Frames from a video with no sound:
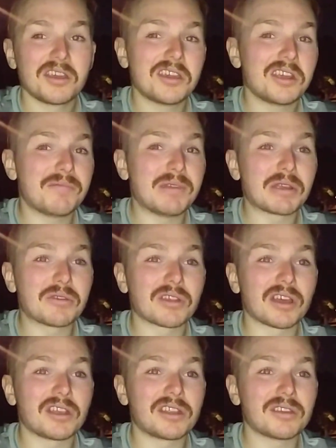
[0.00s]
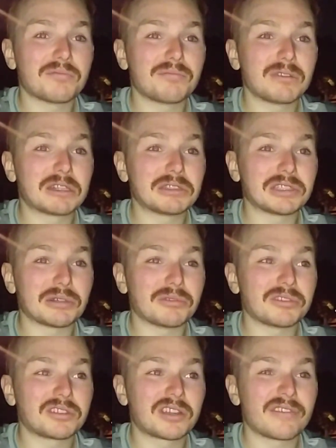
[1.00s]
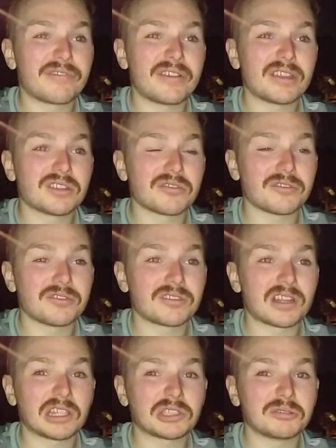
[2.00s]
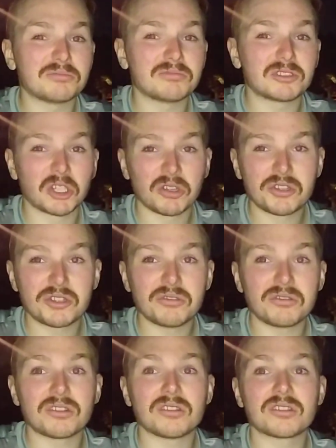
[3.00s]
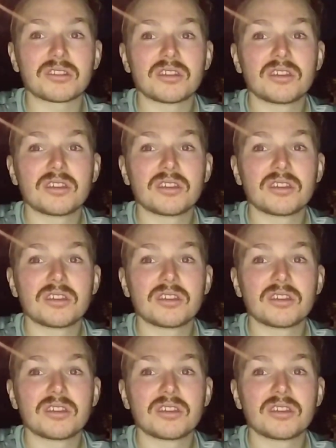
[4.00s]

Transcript: it'd be a good idea because I wanted to get fitter and get some solitude and